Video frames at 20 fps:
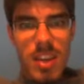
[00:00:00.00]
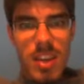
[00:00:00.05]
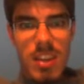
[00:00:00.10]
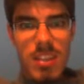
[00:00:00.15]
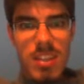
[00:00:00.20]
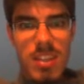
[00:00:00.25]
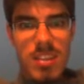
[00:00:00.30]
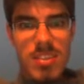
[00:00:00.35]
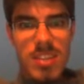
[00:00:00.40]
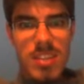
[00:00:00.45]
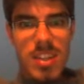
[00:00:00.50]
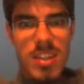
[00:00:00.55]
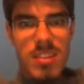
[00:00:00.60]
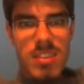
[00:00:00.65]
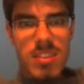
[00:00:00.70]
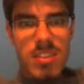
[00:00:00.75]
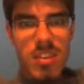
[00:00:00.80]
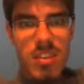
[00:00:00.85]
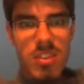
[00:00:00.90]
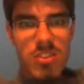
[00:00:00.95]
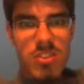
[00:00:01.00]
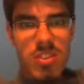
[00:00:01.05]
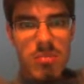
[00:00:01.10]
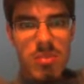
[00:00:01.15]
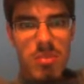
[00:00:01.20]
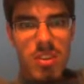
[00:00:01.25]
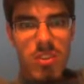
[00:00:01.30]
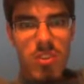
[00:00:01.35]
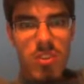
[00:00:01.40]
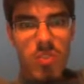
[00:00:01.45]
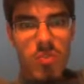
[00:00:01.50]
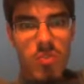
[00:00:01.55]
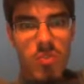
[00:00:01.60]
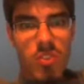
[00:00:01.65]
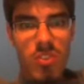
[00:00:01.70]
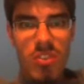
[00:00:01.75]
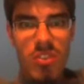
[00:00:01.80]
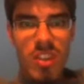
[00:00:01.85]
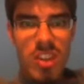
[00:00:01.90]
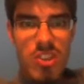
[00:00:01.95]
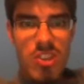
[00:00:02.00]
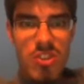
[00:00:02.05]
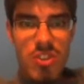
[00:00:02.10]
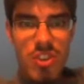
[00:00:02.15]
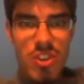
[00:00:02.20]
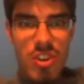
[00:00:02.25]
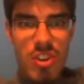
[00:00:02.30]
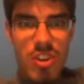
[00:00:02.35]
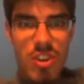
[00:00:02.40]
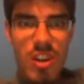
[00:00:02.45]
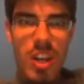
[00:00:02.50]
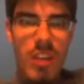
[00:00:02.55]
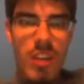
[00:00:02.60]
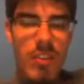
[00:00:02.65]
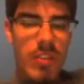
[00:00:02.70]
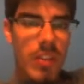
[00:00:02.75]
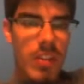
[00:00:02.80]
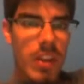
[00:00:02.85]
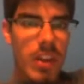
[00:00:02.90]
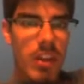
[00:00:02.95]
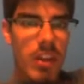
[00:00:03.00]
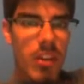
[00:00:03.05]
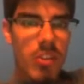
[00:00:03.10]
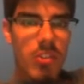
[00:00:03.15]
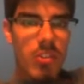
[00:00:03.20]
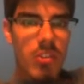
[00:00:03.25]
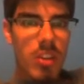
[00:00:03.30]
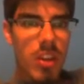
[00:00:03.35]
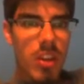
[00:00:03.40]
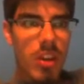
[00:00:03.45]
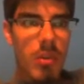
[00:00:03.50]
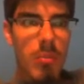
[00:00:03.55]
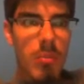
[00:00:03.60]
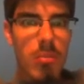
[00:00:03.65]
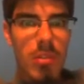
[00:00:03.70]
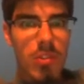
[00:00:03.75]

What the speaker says: And these sites could also be used for leisure and everything else, you know,